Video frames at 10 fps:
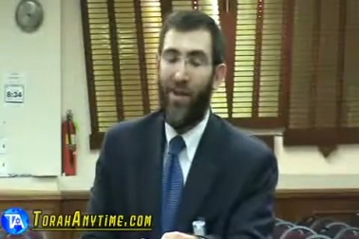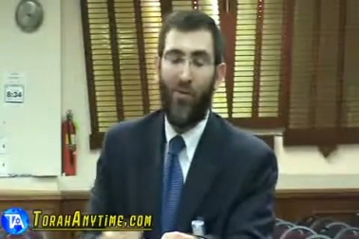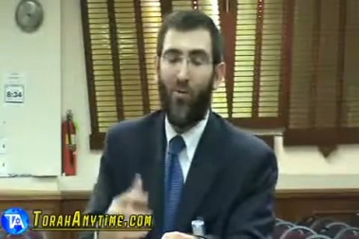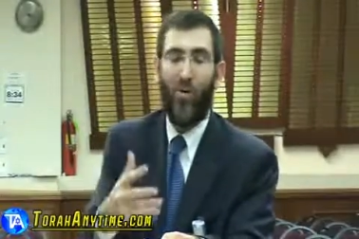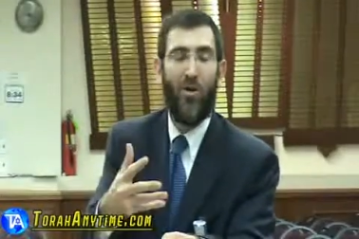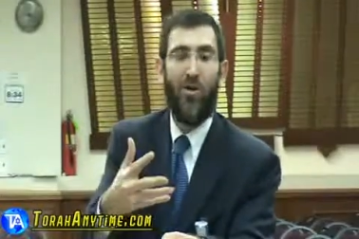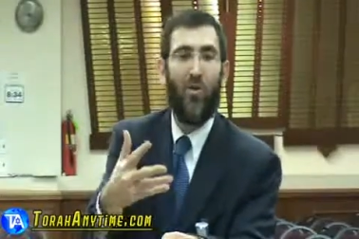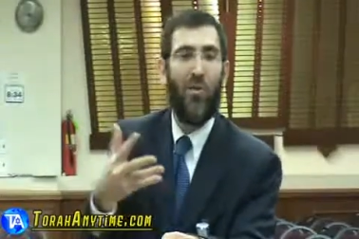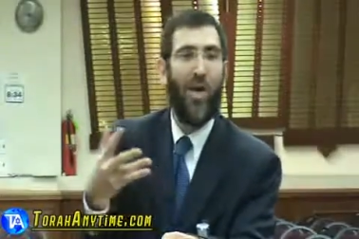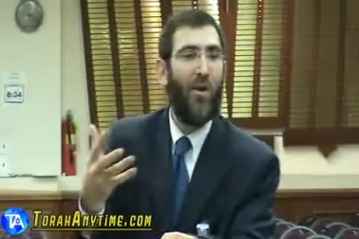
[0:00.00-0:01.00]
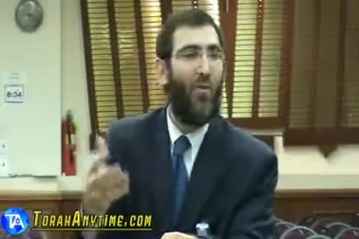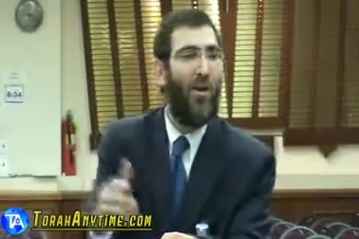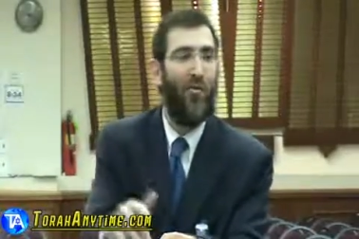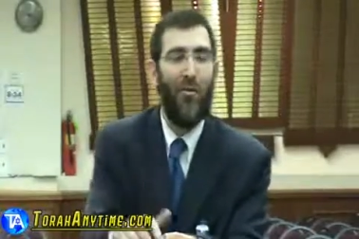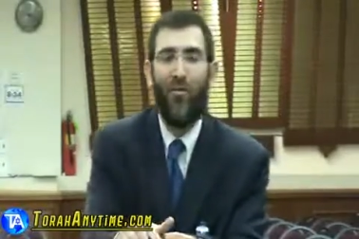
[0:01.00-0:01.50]
And your words don't take
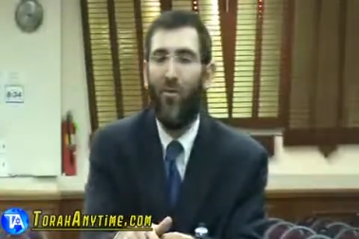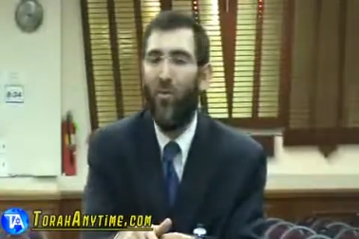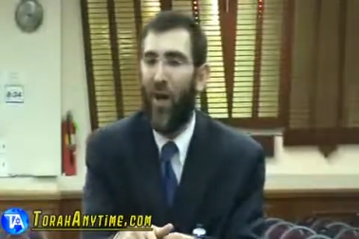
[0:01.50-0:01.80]
away from